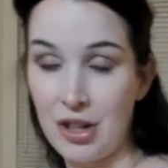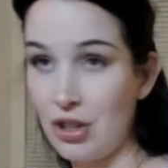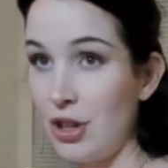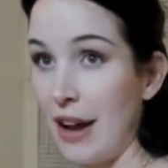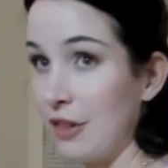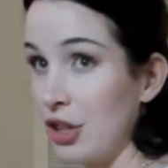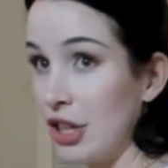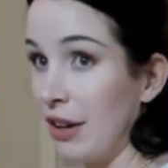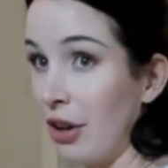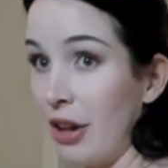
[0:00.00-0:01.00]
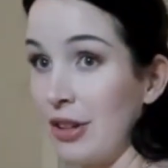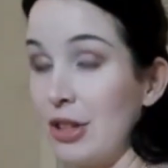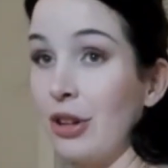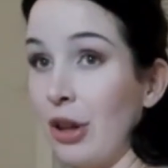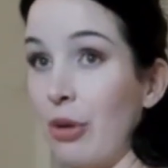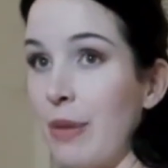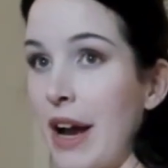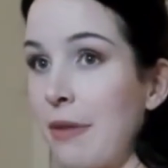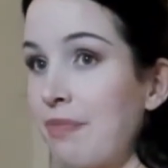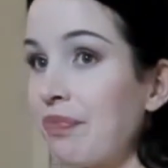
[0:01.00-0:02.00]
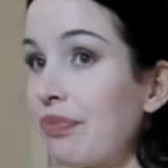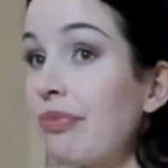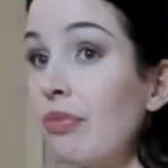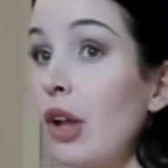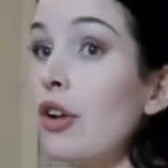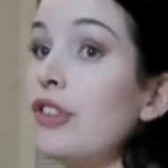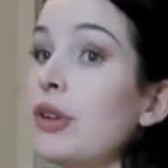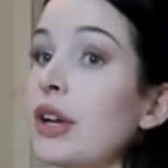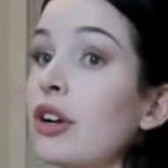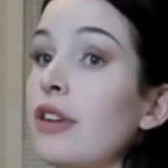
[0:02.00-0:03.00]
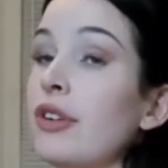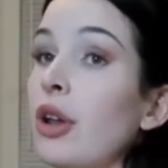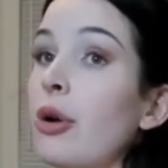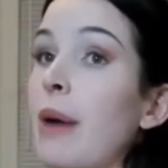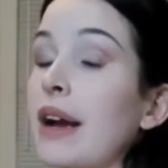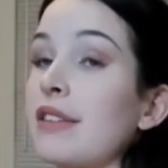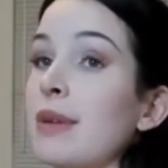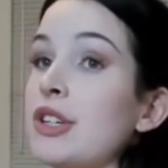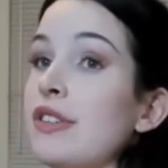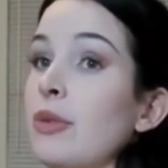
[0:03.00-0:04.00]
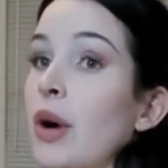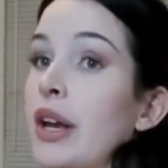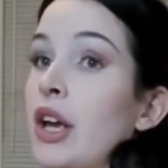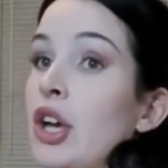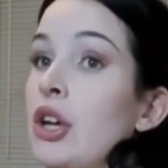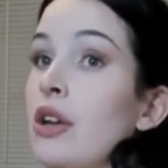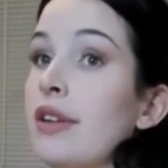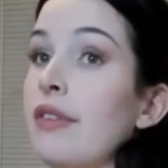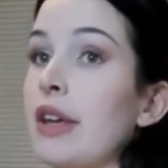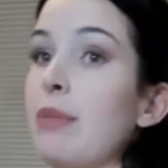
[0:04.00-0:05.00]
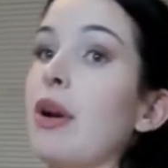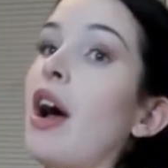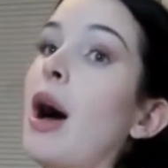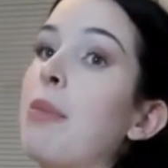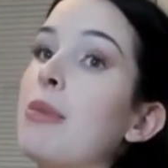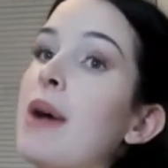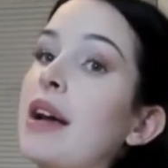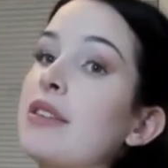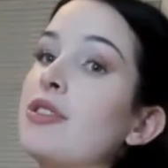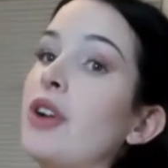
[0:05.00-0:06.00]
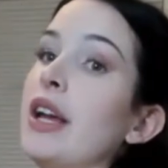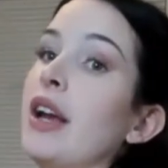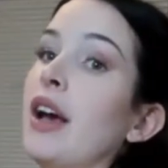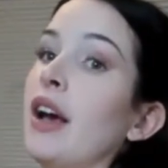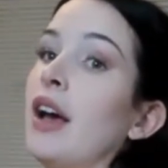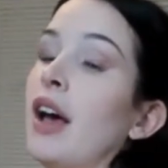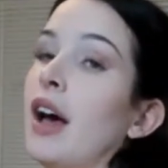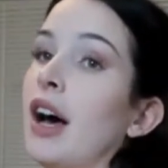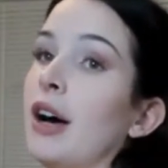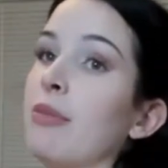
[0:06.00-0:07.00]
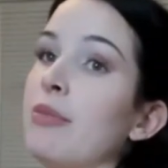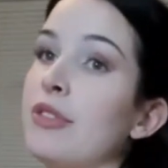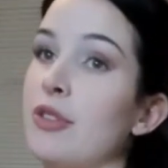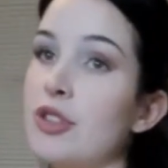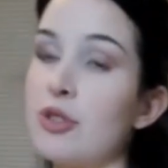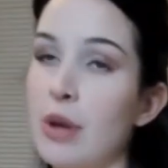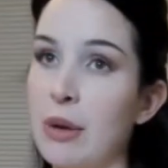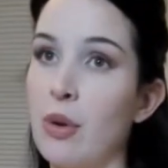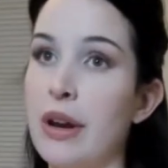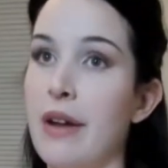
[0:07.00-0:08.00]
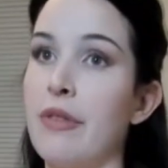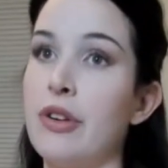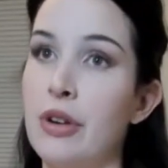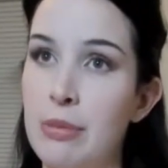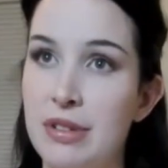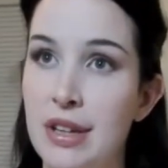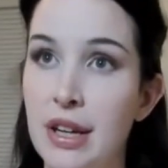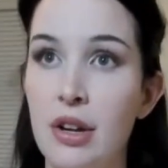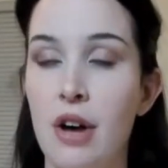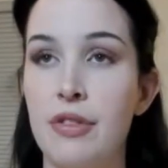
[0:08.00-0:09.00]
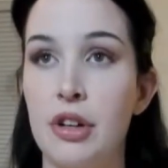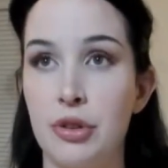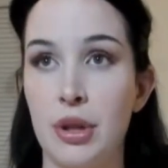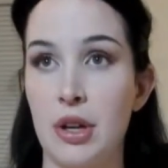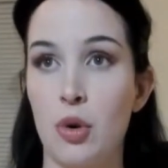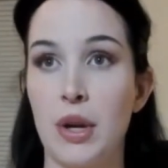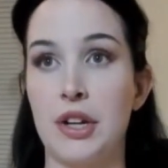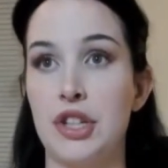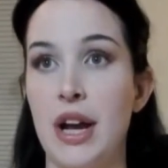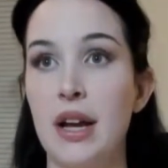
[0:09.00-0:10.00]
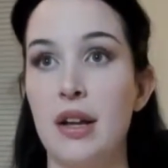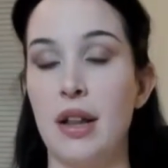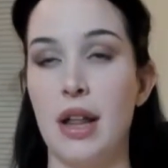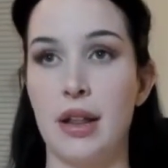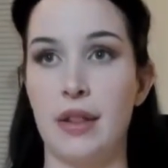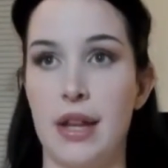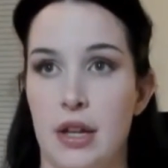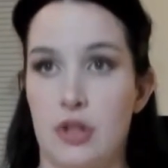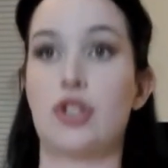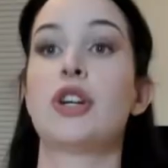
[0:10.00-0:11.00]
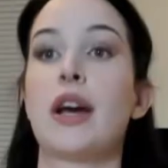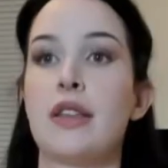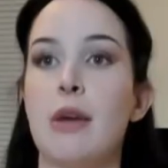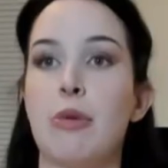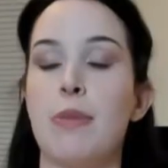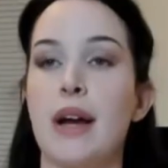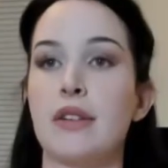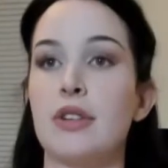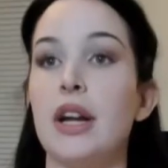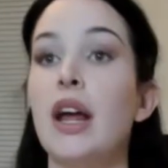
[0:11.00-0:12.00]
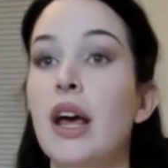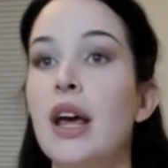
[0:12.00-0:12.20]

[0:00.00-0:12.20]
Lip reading: You have to channel it all into your lower back. So you can curve your lower back as much as you want. You just have to keep your upper back straight. So just for like whenever I'm sitting, often I'll do like a quick check, like check the upper back straight.